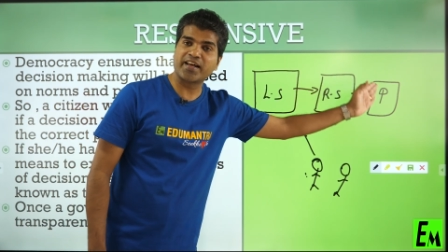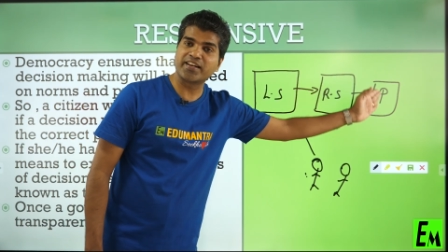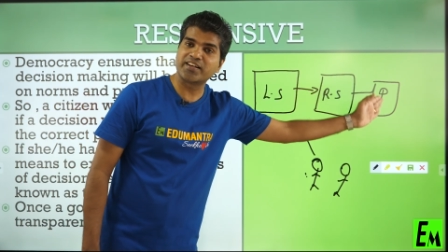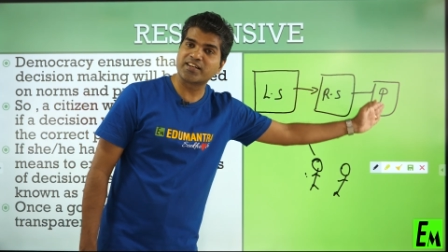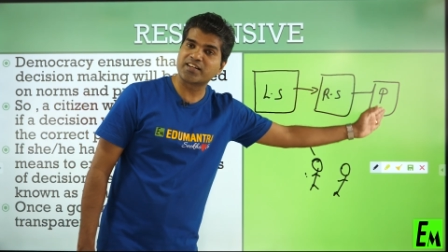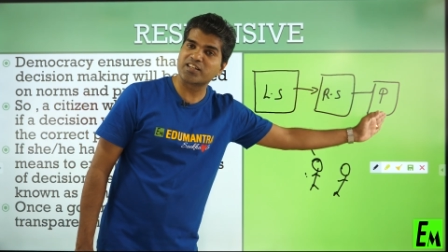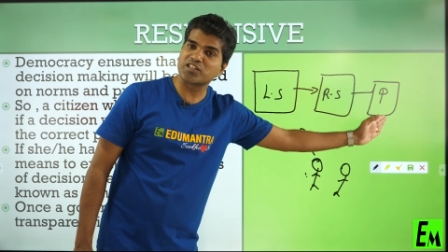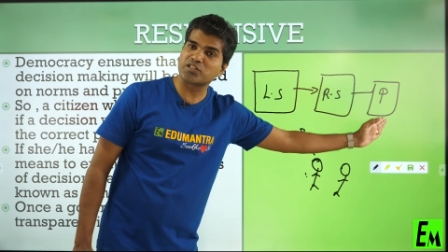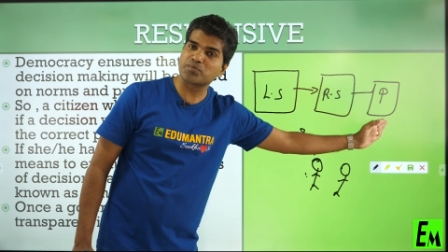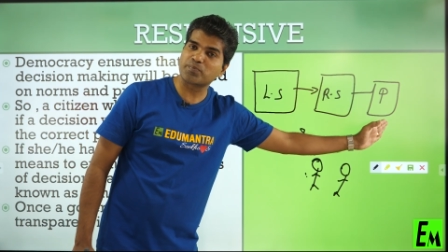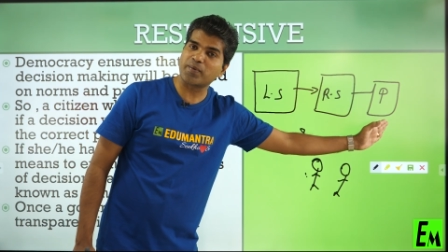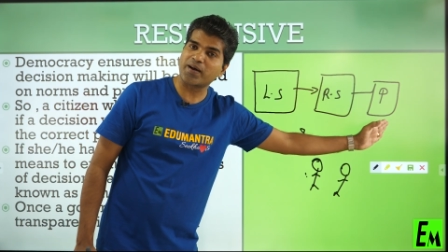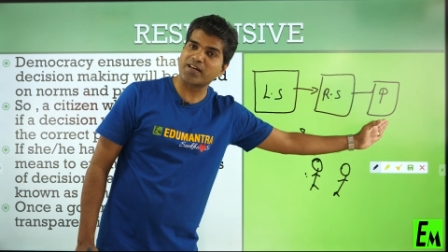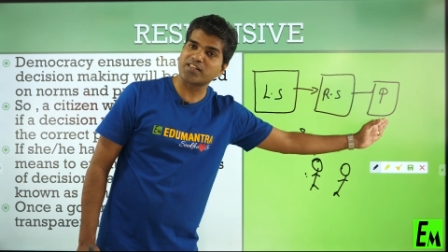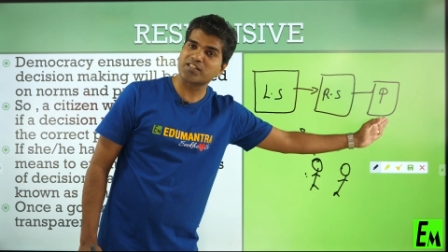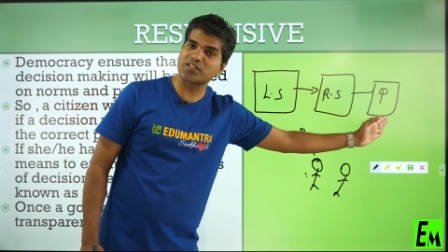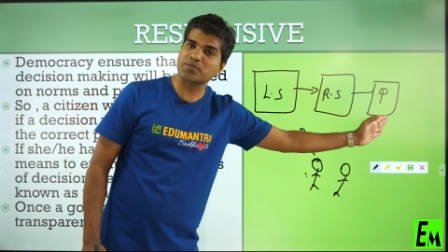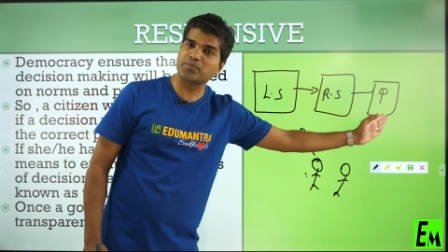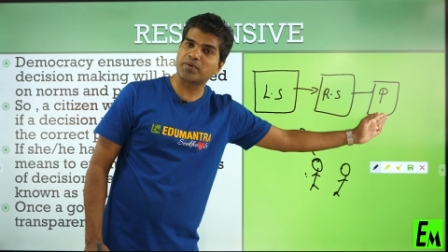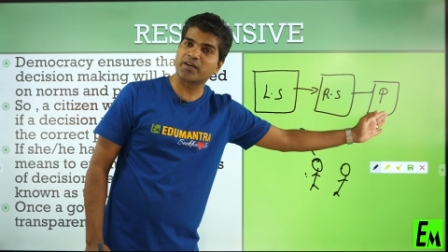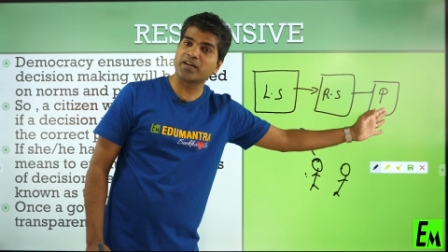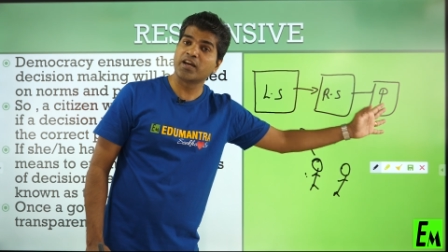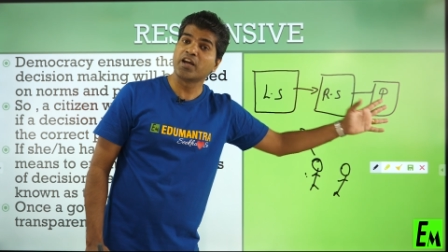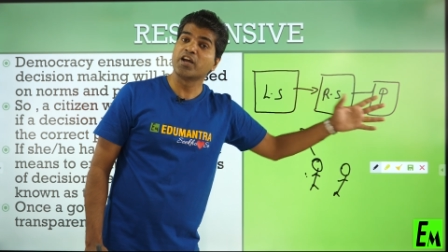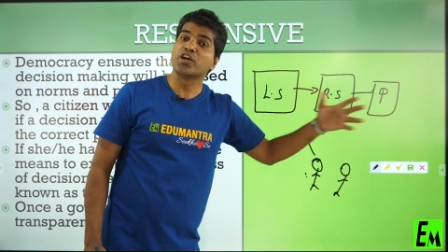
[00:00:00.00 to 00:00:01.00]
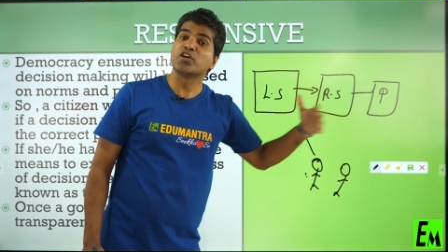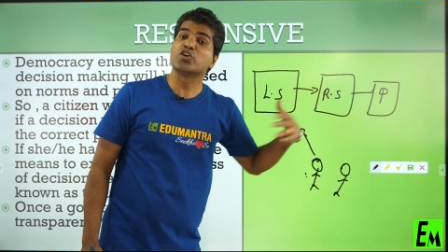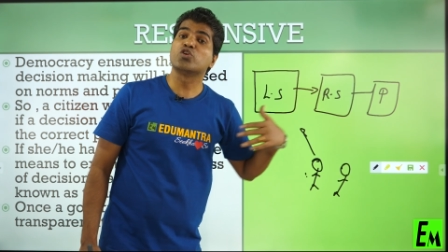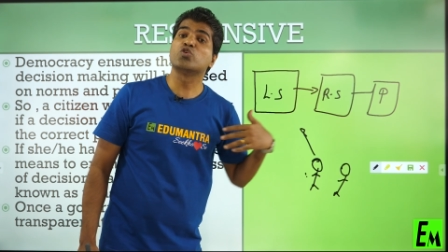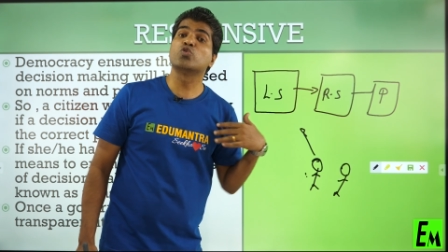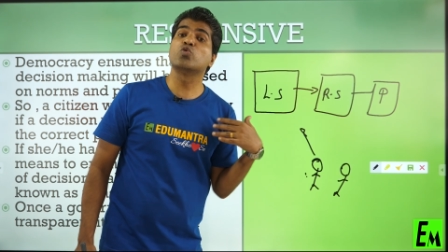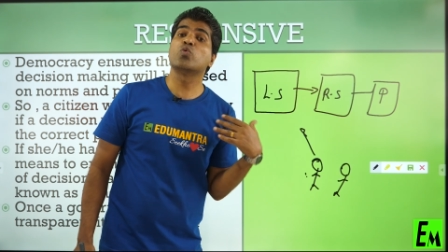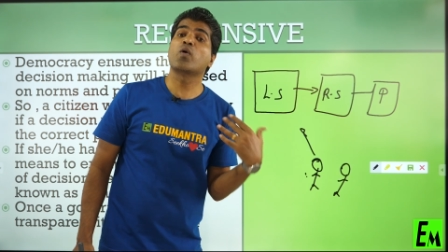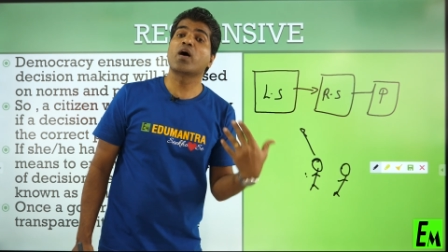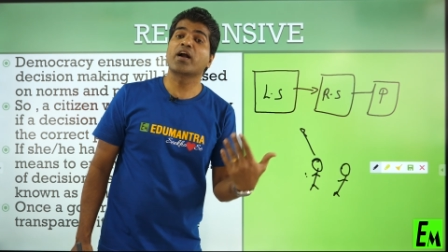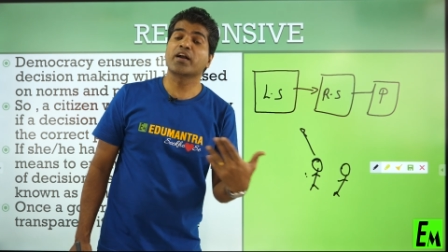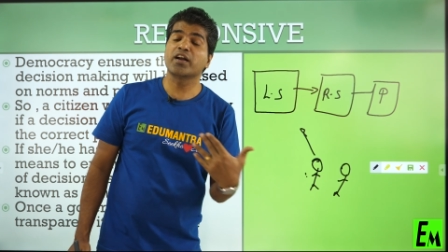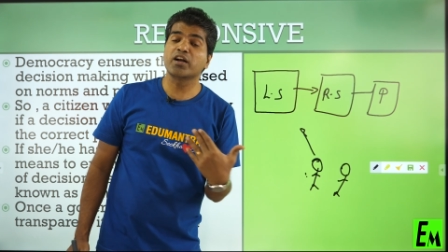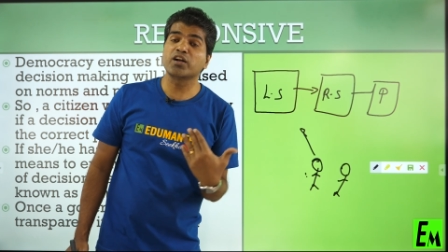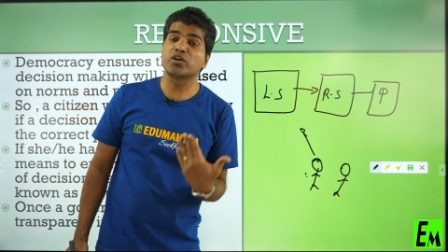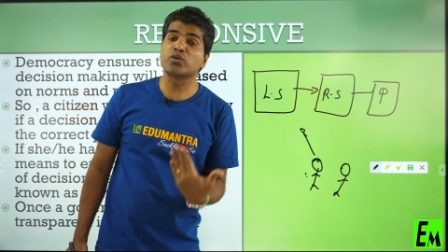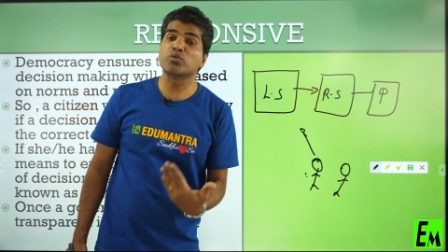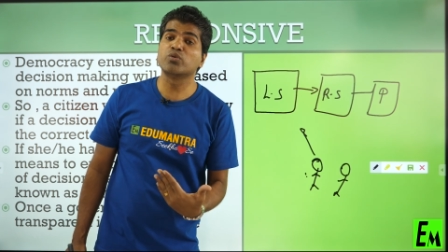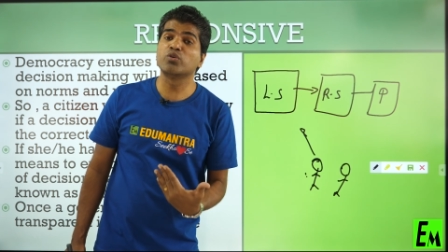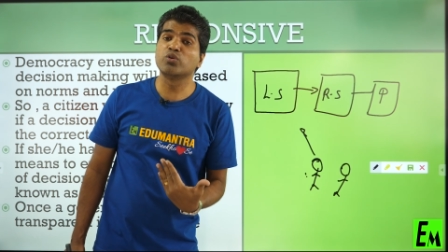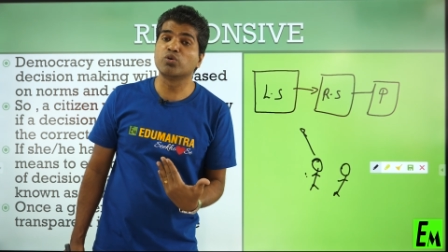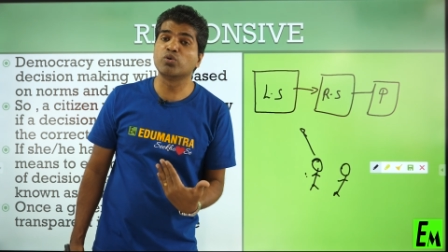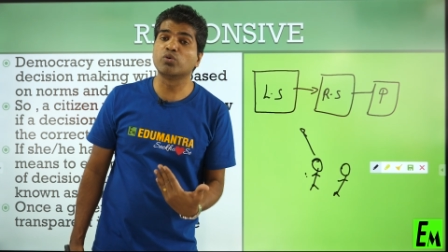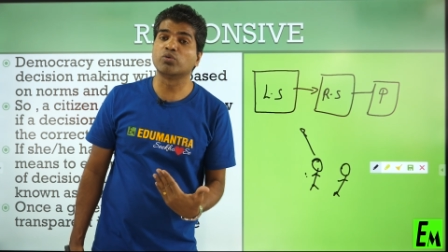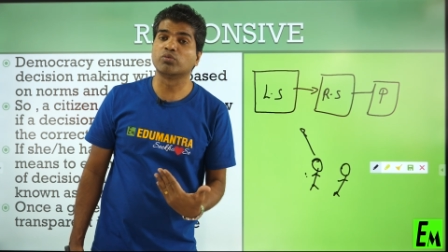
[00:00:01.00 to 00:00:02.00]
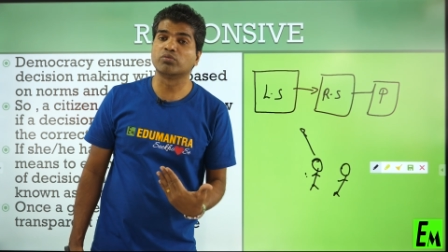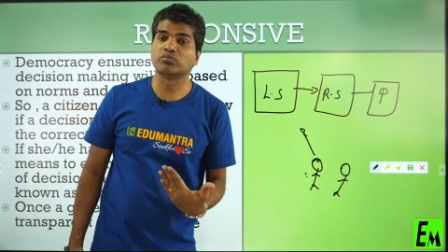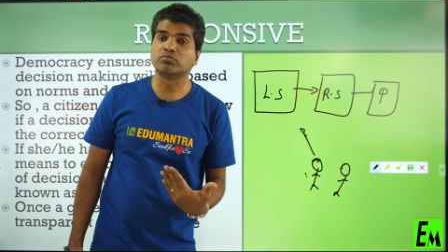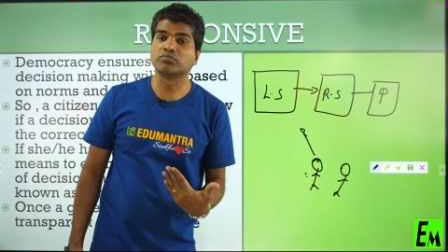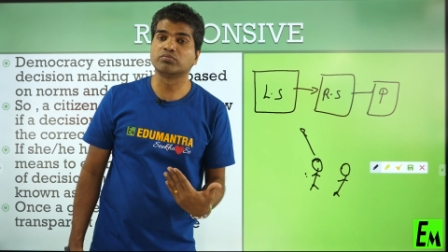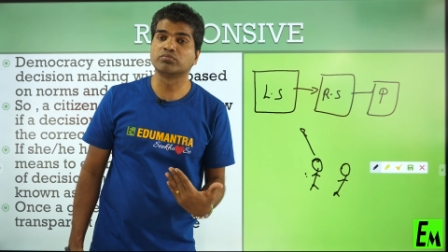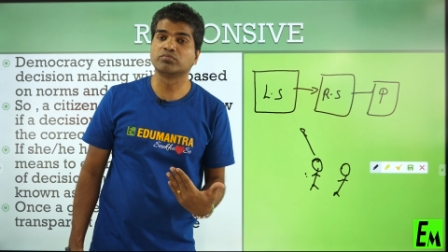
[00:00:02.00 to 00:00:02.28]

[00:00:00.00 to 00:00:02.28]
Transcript: and it is passed by, you wanted to know.